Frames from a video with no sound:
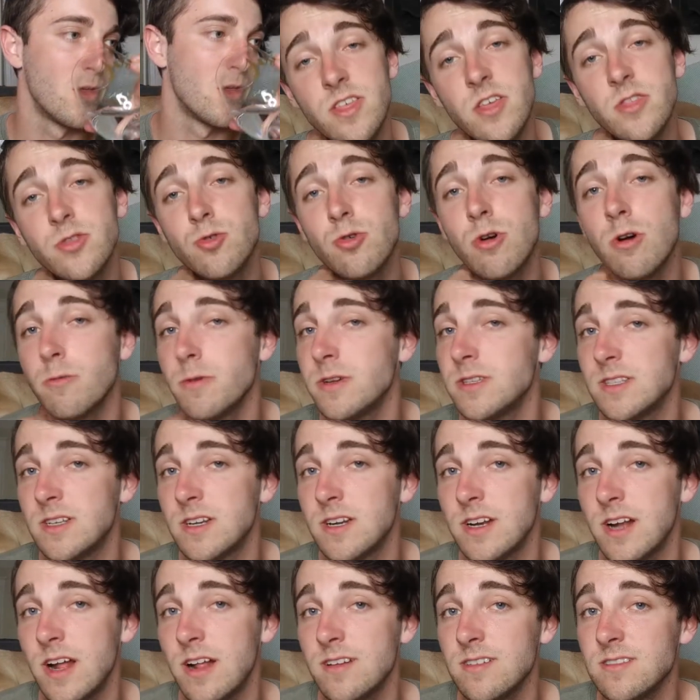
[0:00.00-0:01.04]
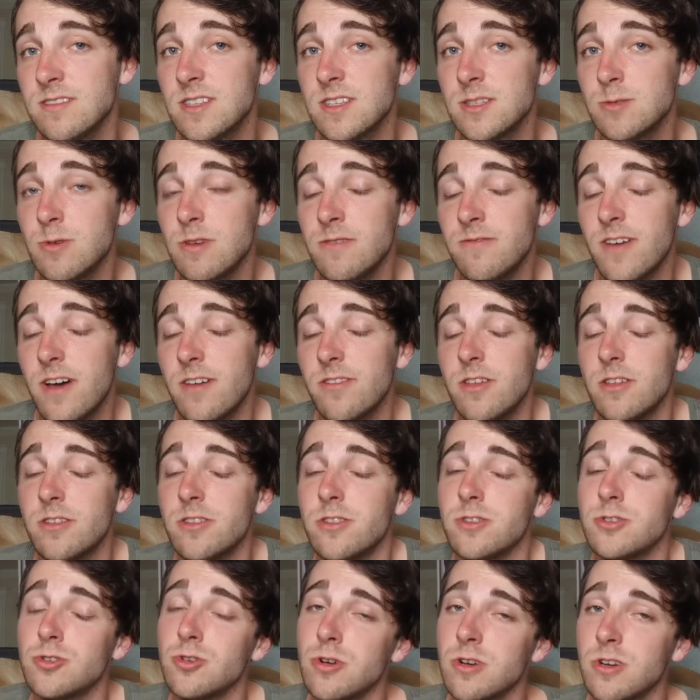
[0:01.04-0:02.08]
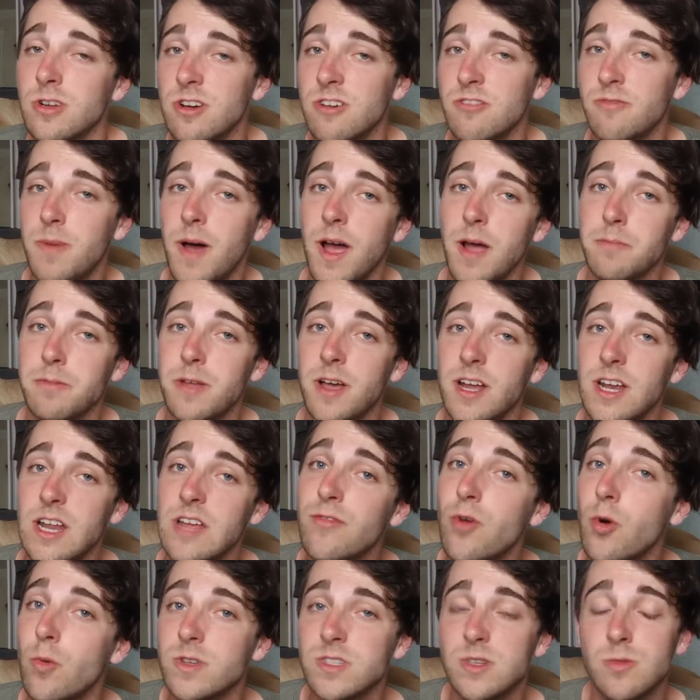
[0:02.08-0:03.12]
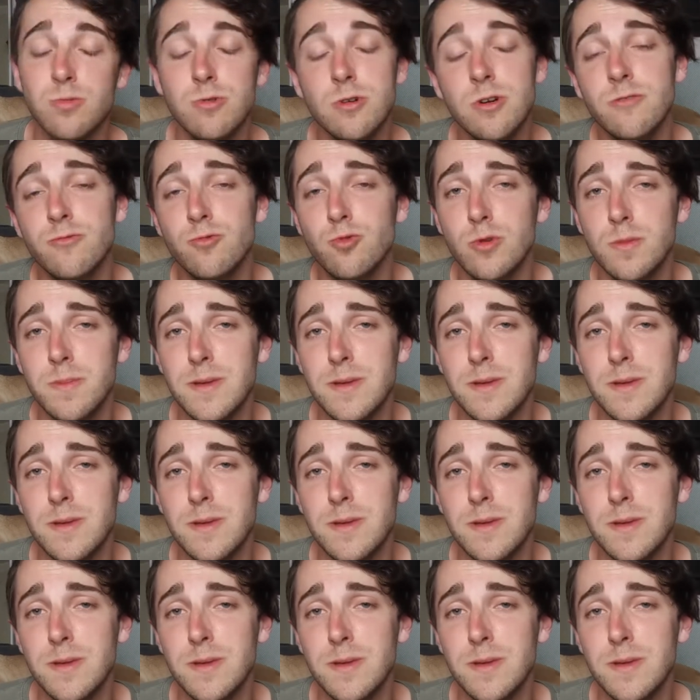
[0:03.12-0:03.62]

And then through a recent analysis, we found that the Jordan Cove Pipeline, if it was approved,